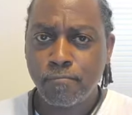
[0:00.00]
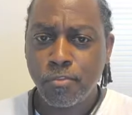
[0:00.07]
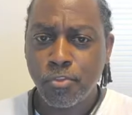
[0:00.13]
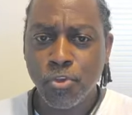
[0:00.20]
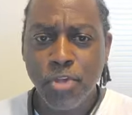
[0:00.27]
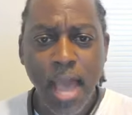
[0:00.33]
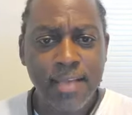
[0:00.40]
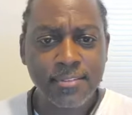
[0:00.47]

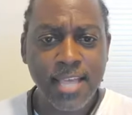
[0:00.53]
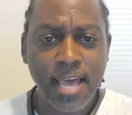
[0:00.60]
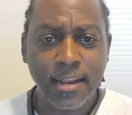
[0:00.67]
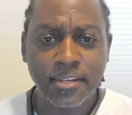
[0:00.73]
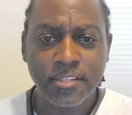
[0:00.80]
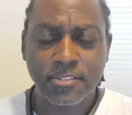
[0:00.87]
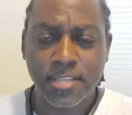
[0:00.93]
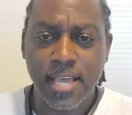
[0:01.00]
You guys got to
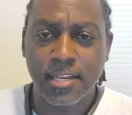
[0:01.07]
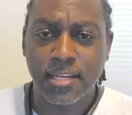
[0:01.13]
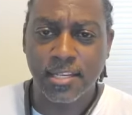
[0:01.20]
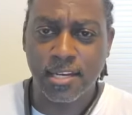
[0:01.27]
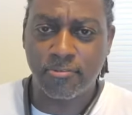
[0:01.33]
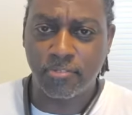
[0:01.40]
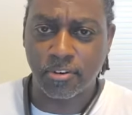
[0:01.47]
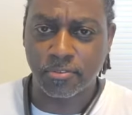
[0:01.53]
understand the
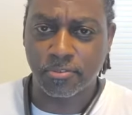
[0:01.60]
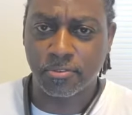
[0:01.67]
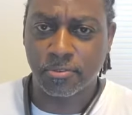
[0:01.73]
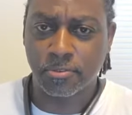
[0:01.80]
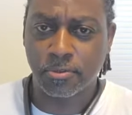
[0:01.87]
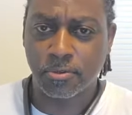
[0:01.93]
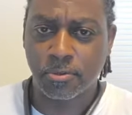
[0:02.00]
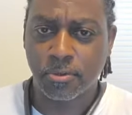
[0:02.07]
difference.
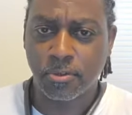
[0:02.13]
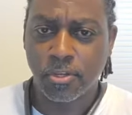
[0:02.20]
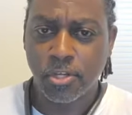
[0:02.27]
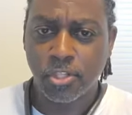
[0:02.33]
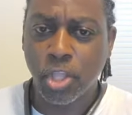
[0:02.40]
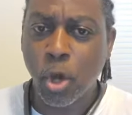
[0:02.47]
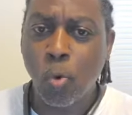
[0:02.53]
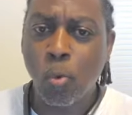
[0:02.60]

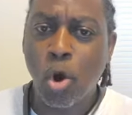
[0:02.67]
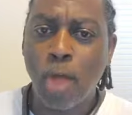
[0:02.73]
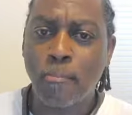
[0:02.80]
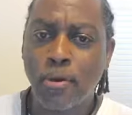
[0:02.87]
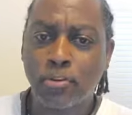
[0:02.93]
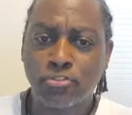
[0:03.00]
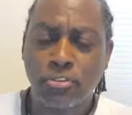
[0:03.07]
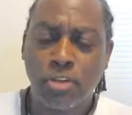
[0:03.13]
Don't worry
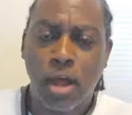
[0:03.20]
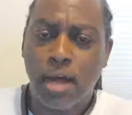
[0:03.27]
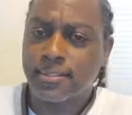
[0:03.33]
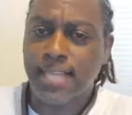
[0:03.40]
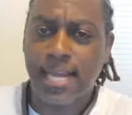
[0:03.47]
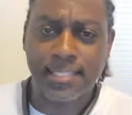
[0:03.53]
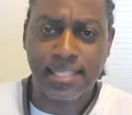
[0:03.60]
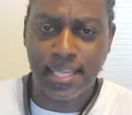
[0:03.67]
about
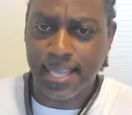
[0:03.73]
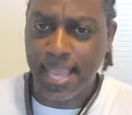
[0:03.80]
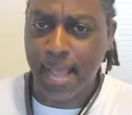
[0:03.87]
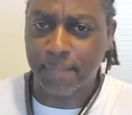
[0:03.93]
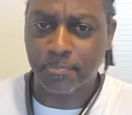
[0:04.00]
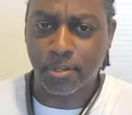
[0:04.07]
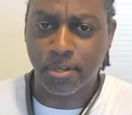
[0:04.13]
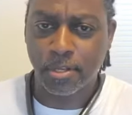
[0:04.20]
contacting the
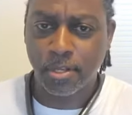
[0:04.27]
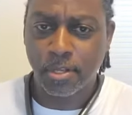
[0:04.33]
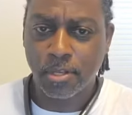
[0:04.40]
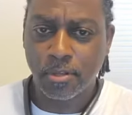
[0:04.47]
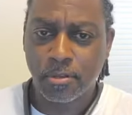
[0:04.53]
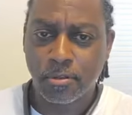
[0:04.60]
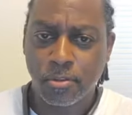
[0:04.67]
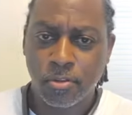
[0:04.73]
captain.
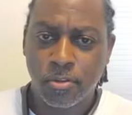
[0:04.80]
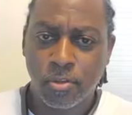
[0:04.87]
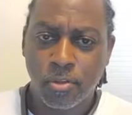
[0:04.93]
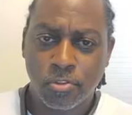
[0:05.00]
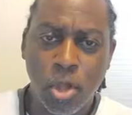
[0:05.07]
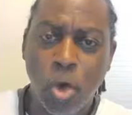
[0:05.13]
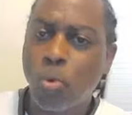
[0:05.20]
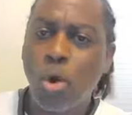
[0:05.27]

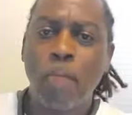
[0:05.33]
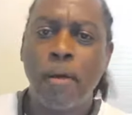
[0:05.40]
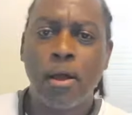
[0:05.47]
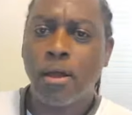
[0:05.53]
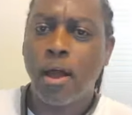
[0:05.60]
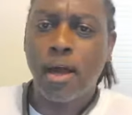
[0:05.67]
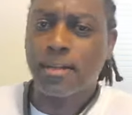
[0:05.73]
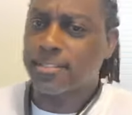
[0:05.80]
Don't worry about
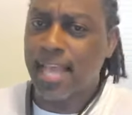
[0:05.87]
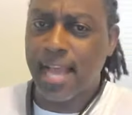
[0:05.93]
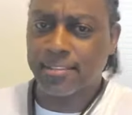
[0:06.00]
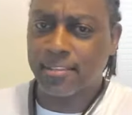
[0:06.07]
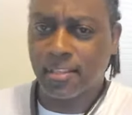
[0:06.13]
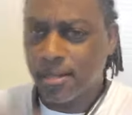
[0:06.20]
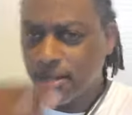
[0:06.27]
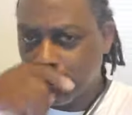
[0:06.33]

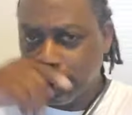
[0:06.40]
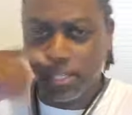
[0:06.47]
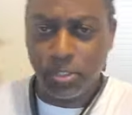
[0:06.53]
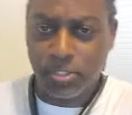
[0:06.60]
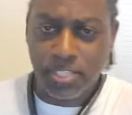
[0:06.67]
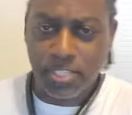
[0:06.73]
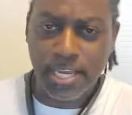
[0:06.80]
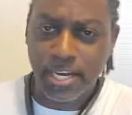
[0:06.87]
contacting the
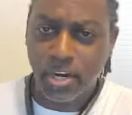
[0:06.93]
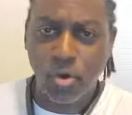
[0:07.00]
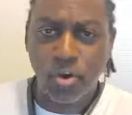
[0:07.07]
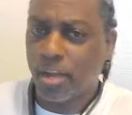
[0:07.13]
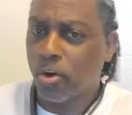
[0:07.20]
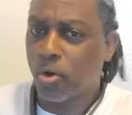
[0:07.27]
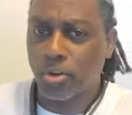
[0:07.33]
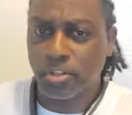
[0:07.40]
lieutenant
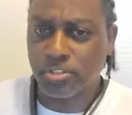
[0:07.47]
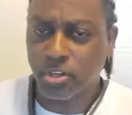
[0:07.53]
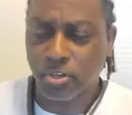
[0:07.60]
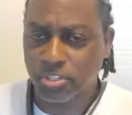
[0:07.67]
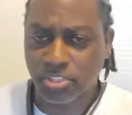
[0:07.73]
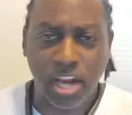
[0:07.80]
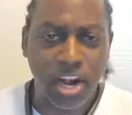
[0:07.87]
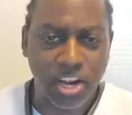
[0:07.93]
or the
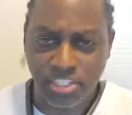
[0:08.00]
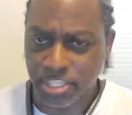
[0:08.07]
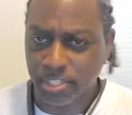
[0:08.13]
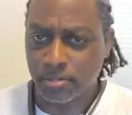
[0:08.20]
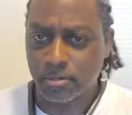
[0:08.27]
sergeant.